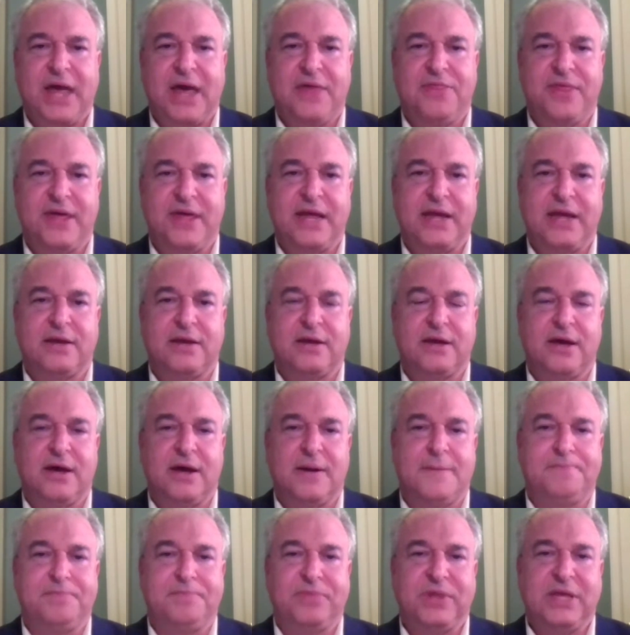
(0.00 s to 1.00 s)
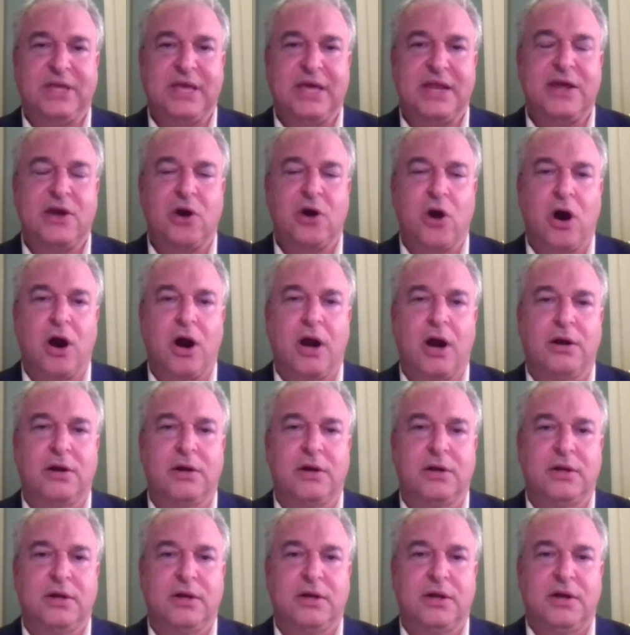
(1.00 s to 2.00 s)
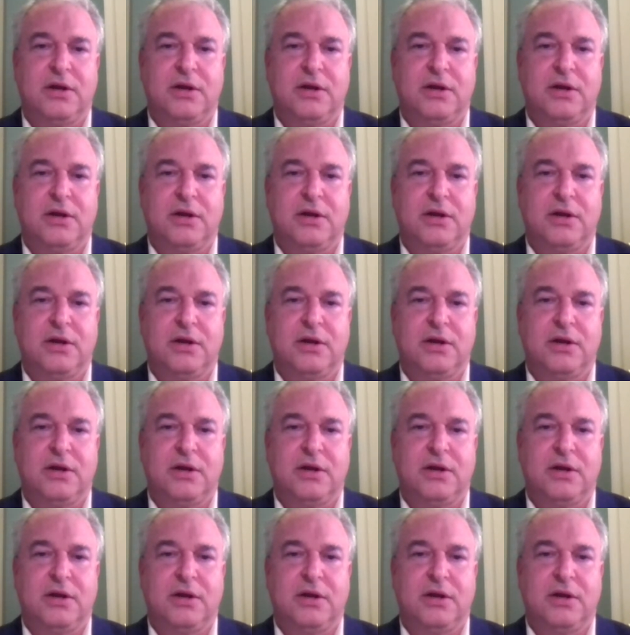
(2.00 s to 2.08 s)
I think getting our